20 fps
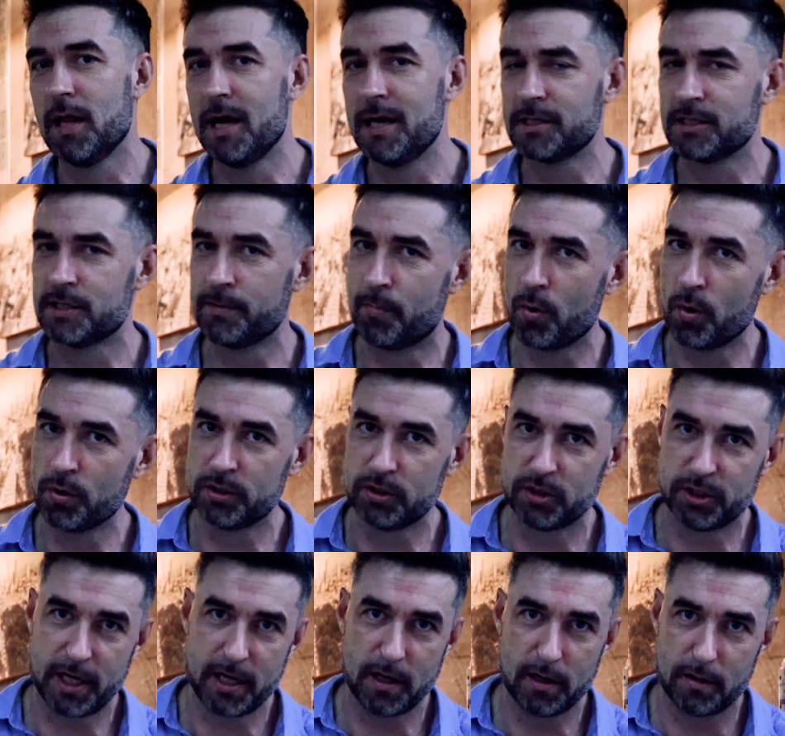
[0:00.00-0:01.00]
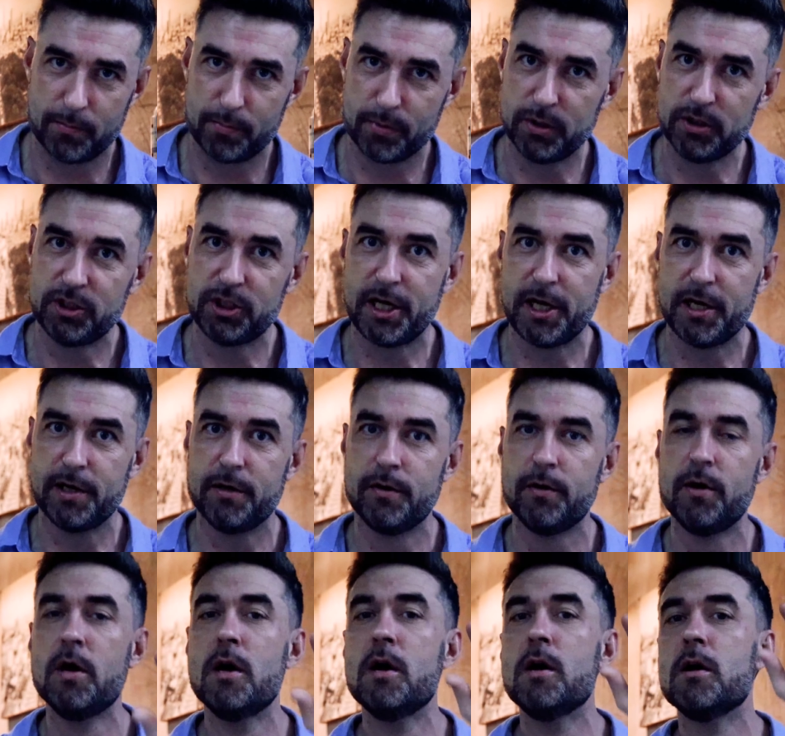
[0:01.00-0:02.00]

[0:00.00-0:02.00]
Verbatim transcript: like, support the channel. Appreciate you.